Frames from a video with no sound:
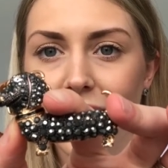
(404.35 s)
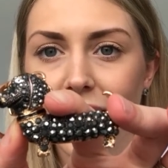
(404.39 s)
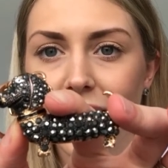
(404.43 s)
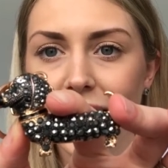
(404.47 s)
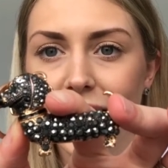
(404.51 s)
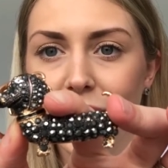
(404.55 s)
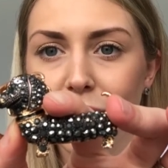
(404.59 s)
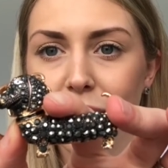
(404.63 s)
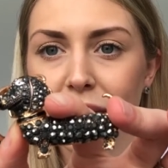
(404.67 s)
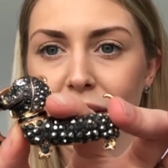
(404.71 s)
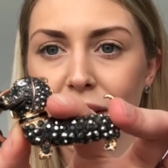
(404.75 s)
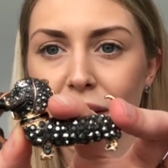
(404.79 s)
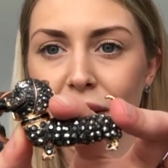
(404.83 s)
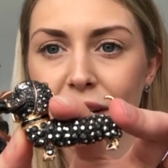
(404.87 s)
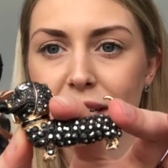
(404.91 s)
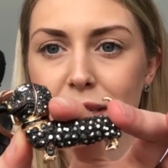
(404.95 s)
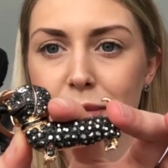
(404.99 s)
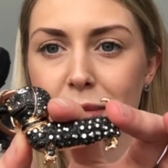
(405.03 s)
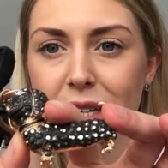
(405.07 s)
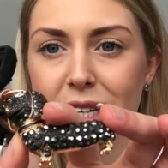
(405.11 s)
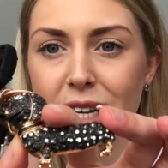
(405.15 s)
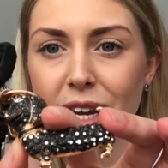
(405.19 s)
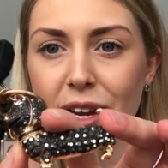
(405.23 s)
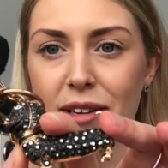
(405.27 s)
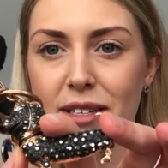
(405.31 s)
Anyone that knows
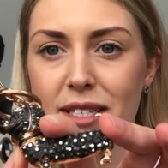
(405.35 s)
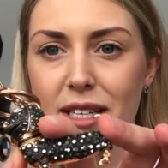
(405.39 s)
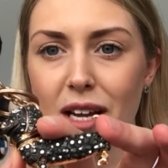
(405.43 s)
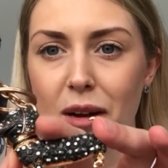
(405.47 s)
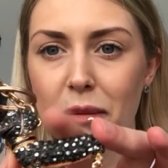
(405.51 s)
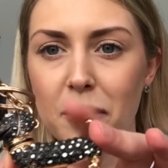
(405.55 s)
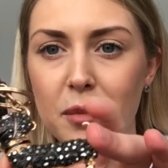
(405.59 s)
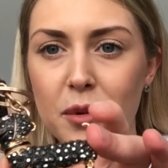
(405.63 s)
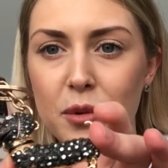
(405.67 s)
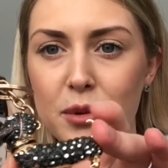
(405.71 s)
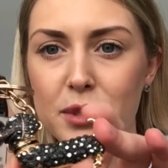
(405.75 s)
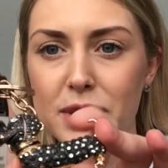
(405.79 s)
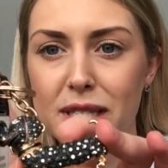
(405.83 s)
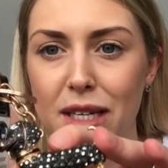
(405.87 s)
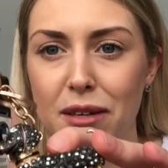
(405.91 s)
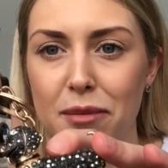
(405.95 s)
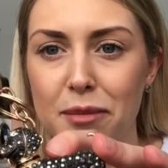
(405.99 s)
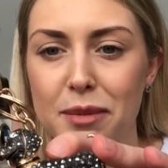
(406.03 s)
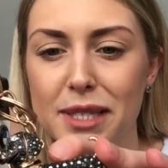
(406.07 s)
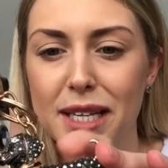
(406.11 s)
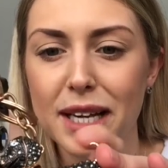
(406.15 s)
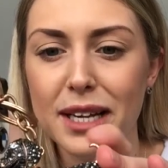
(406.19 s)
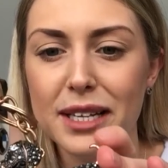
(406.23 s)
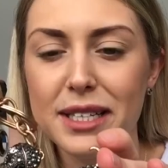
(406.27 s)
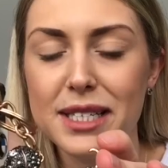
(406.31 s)
me knows I'm also
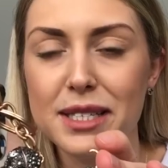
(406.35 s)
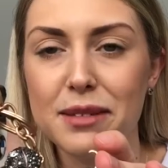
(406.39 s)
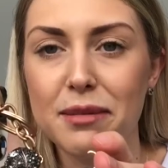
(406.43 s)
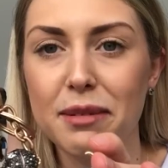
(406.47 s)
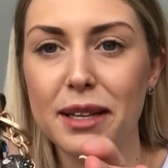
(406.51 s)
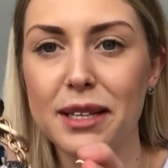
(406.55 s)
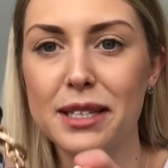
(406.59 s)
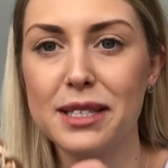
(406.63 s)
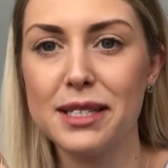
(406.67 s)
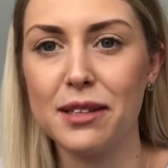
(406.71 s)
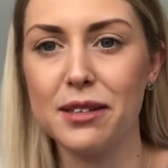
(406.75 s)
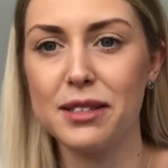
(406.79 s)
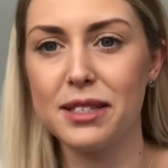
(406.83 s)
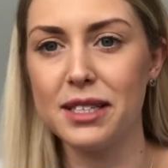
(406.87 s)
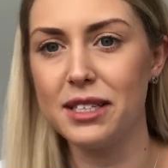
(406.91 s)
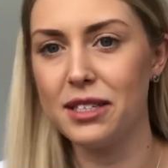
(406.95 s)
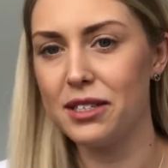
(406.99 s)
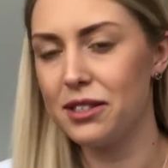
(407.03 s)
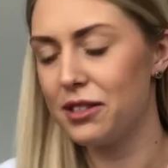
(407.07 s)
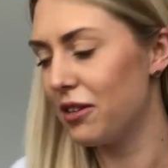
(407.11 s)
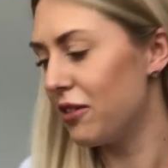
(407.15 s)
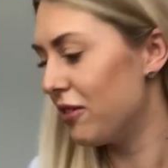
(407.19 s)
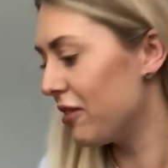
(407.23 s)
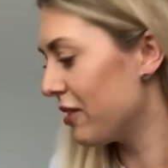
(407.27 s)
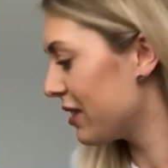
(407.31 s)
obsessed with
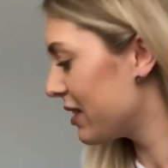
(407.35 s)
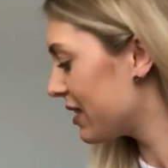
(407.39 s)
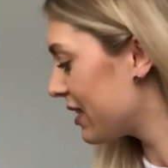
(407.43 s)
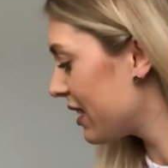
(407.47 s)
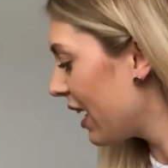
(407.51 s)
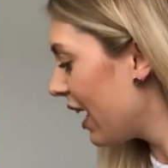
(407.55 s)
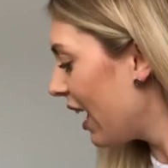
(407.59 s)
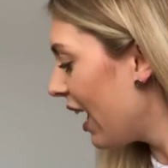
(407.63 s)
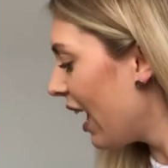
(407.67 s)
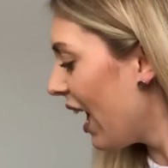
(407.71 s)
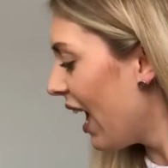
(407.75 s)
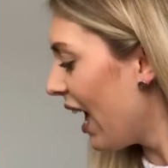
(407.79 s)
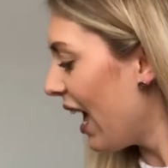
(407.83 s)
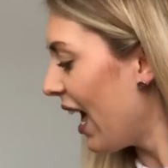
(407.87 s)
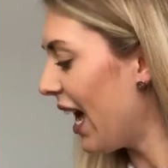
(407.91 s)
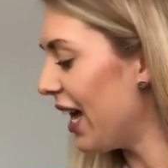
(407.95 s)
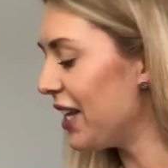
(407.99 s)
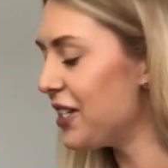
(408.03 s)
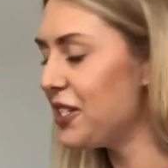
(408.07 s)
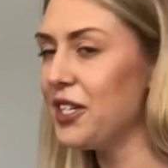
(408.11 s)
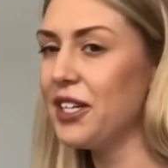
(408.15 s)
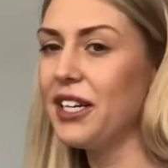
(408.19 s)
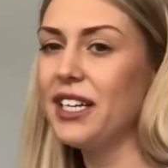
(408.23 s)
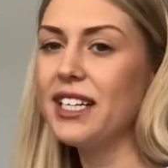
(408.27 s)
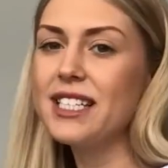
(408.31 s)
sausage dogs.
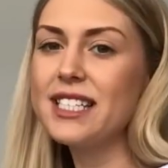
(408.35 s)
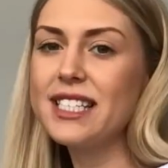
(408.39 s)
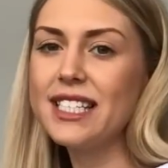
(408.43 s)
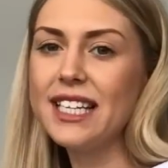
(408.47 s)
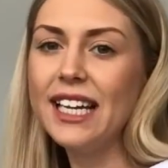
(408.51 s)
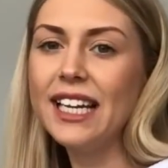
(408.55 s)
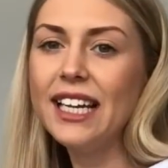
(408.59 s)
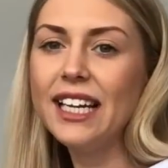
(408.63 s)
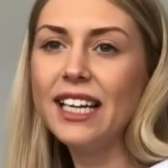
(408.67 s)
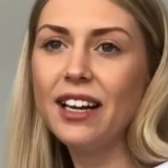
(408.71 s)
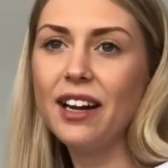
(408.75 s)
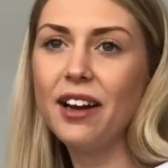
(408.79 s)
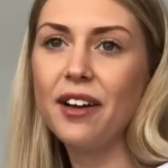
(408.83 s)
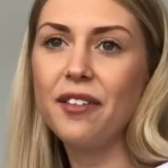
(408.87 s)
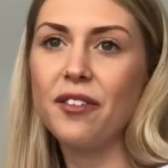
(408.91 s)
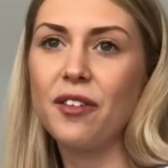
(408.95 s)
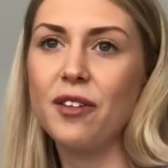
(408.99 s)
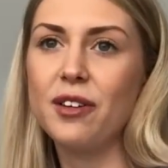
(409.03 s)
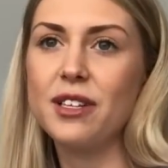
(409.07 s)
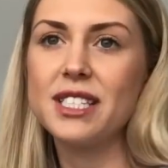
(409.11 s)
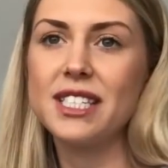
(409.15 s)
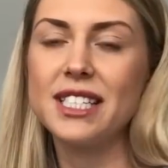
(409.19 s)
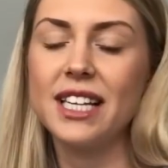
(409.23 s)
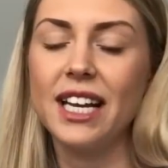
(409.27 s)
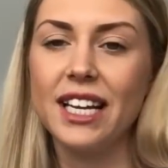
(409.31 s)
As you can see, I've
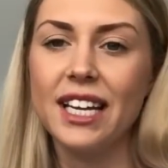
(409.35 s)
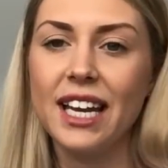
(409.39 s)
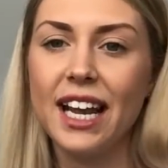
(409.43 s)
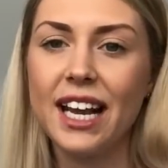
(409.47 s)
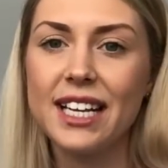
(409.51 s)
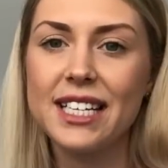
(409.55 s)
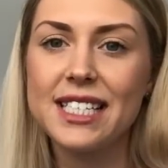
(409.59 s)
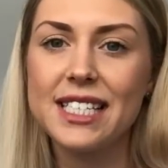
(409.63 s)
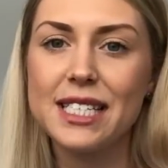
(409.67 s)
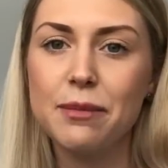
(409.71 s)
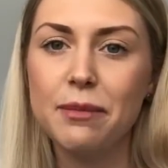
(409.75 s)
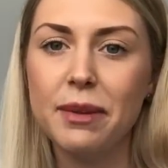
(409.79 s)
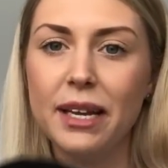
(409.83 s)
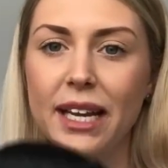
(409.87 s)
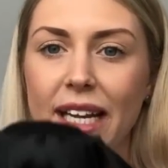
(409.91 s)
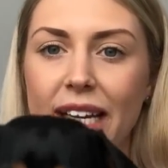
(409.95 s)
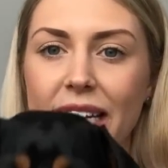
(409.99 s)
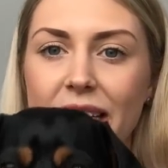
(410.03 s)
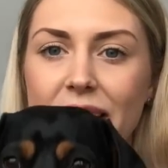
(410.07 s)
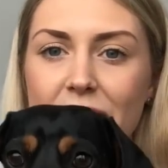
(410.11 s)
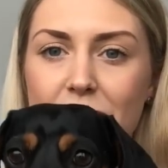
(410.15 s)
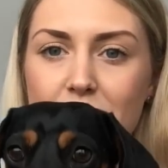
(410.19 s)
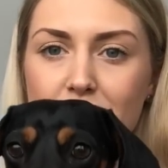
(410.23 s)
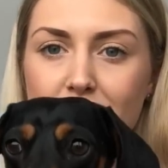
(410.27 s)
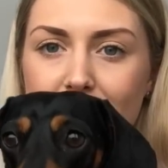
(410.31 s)
got sitting next to
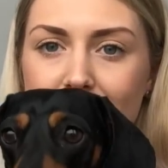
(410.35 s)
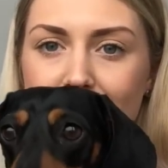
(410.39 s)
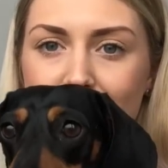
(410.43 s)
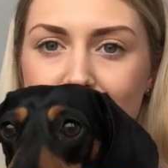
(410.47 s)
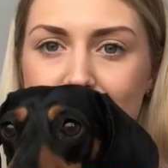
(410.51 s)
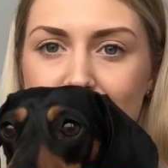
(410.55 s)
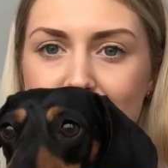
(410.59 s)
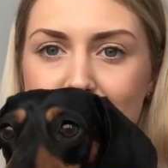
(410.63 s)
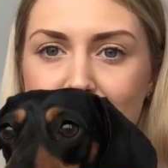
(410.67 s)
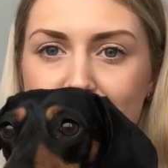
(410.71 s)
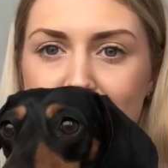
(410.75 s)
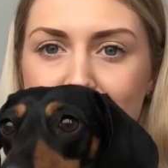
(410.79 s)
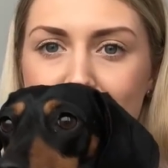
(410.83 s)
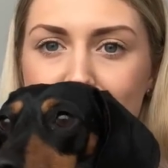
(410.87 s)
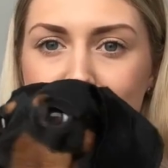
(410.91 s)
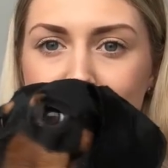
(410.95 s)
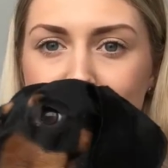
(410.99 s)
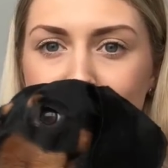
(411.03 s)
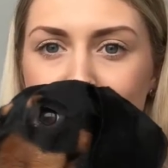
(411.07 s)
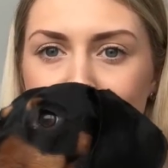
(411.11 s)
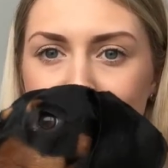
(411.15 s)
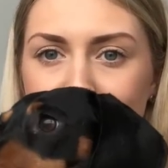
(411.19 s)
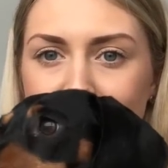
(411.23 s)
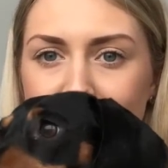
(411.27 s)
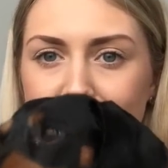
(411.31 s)
me my little sausage dog